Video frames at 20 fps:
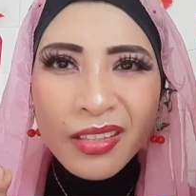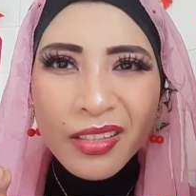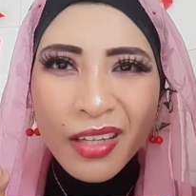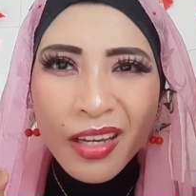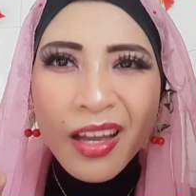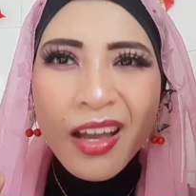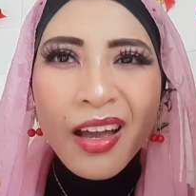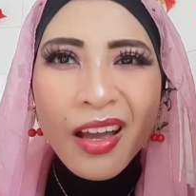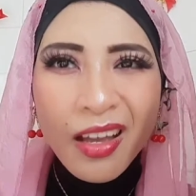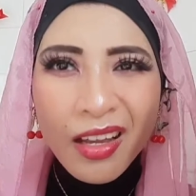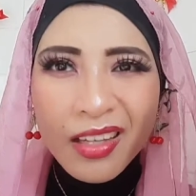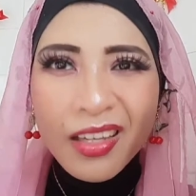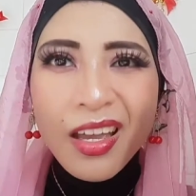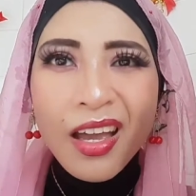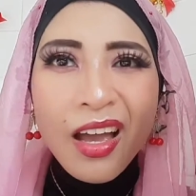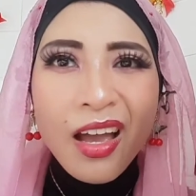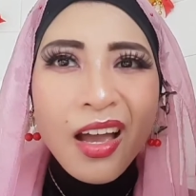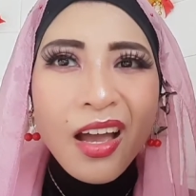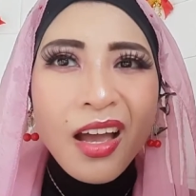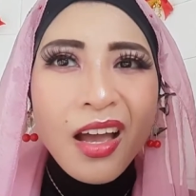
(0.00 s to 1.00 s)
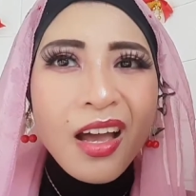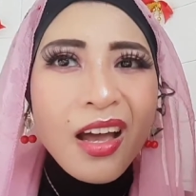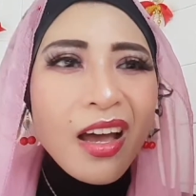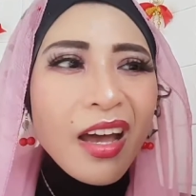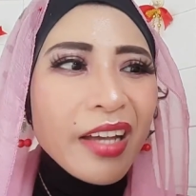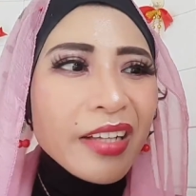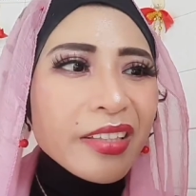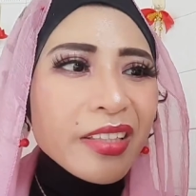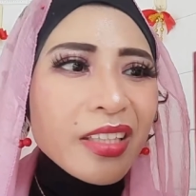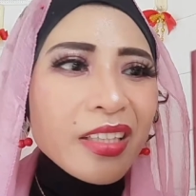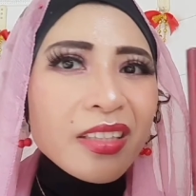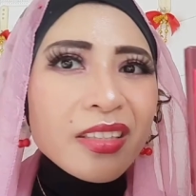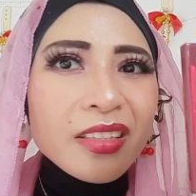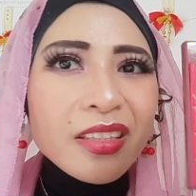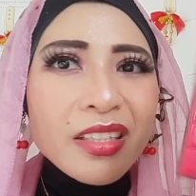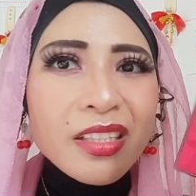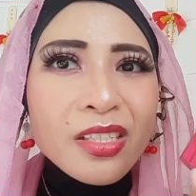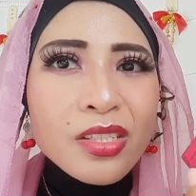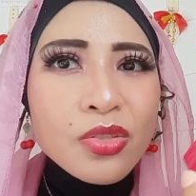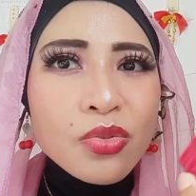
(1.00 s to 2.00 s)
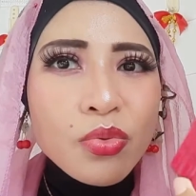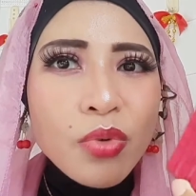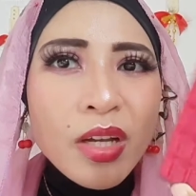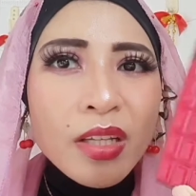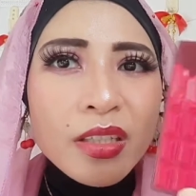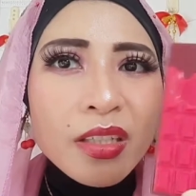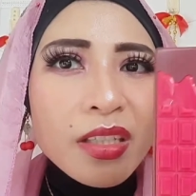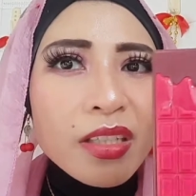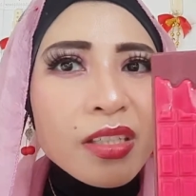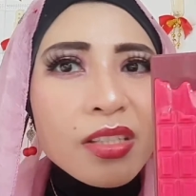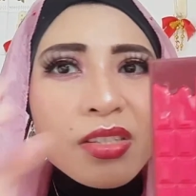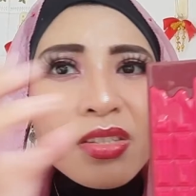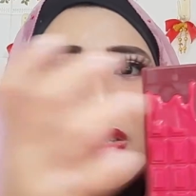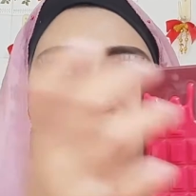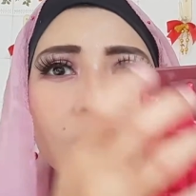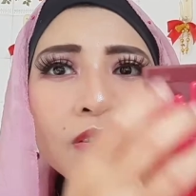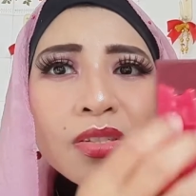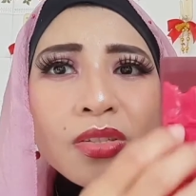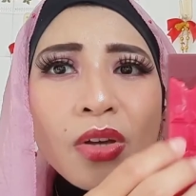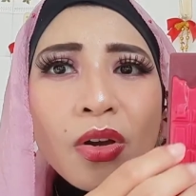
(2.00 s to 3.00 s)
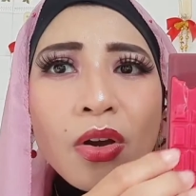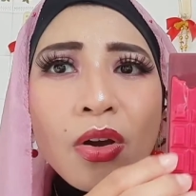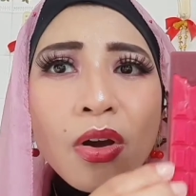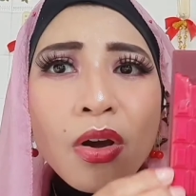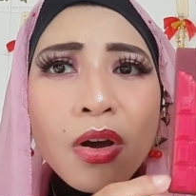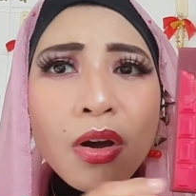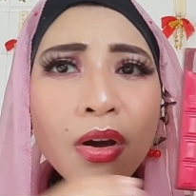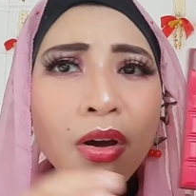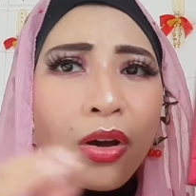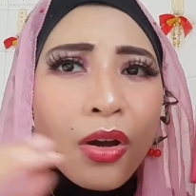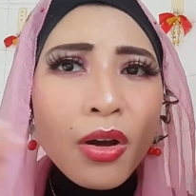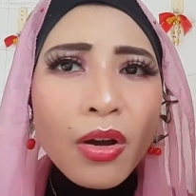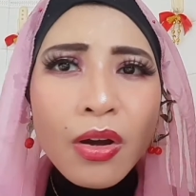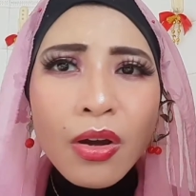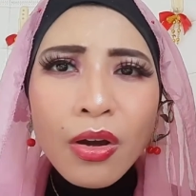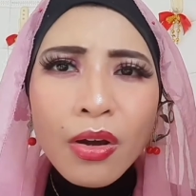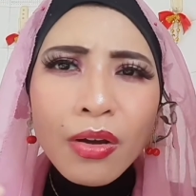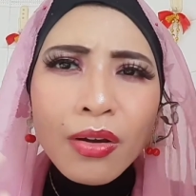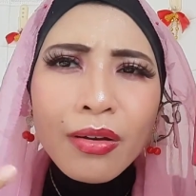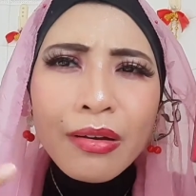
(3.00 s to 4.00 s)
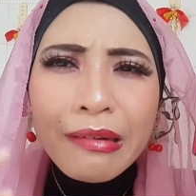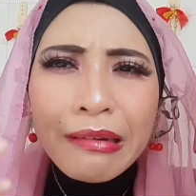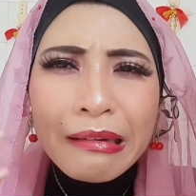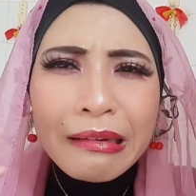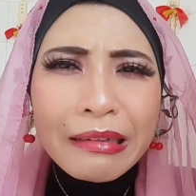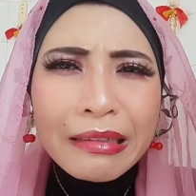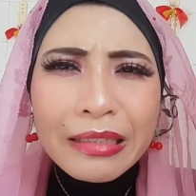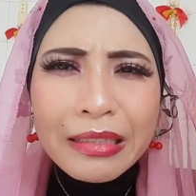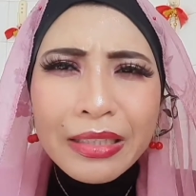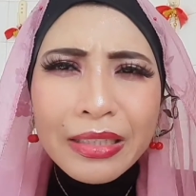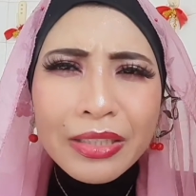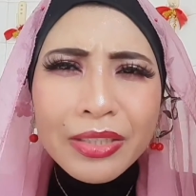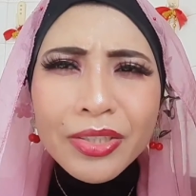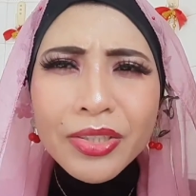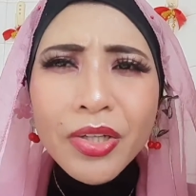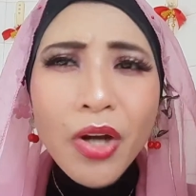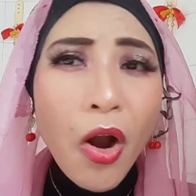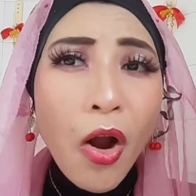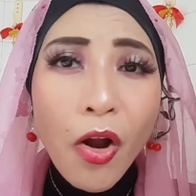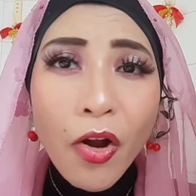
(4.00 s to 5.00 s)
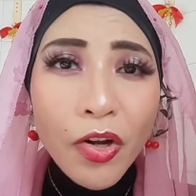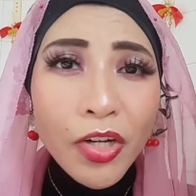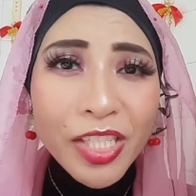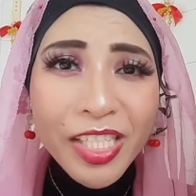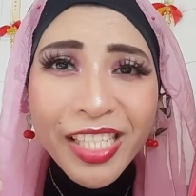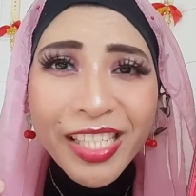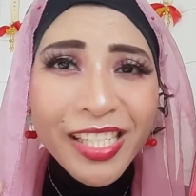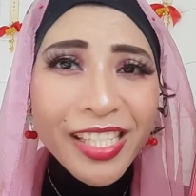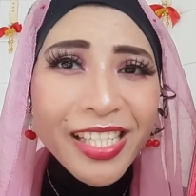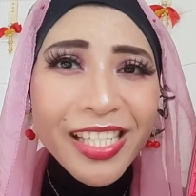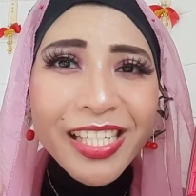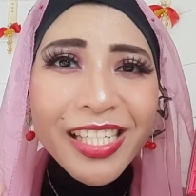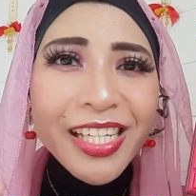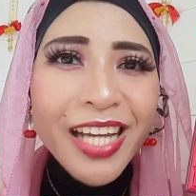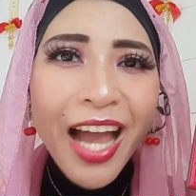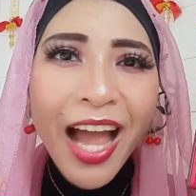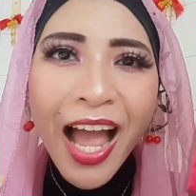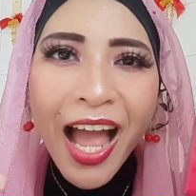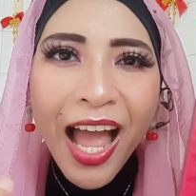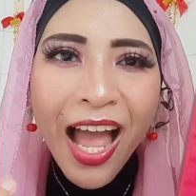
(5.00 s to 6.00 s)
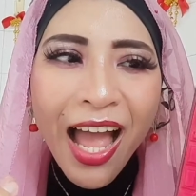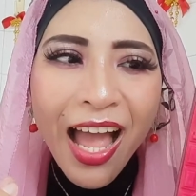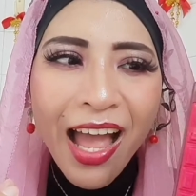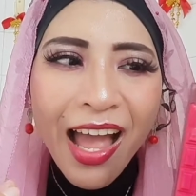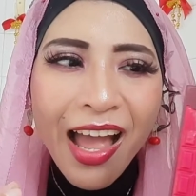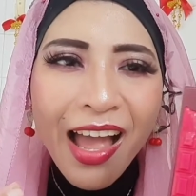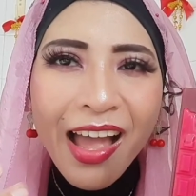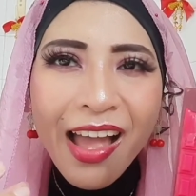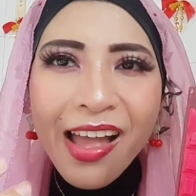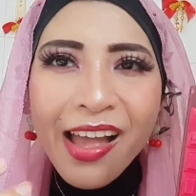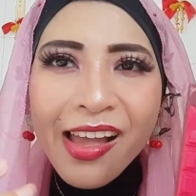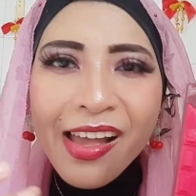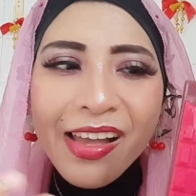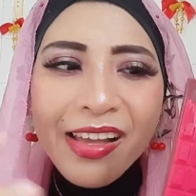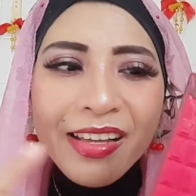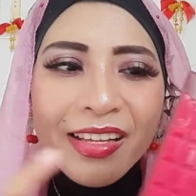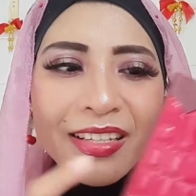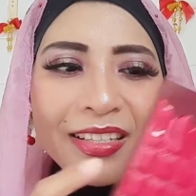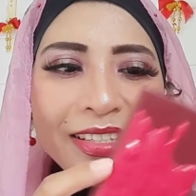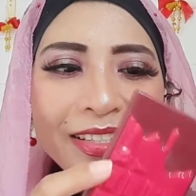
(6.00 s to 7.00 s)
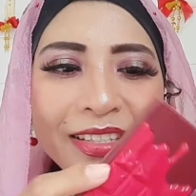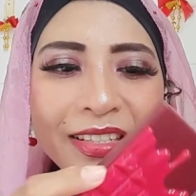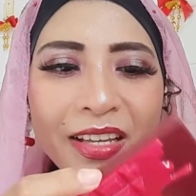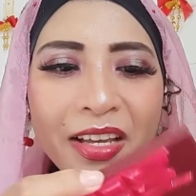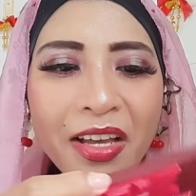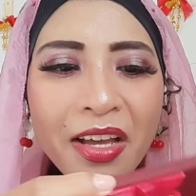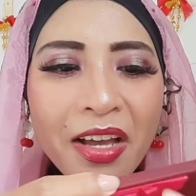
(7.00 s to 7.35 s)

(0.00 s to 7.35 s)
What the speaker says: Yeah, I think this one is so gorgeous, guys.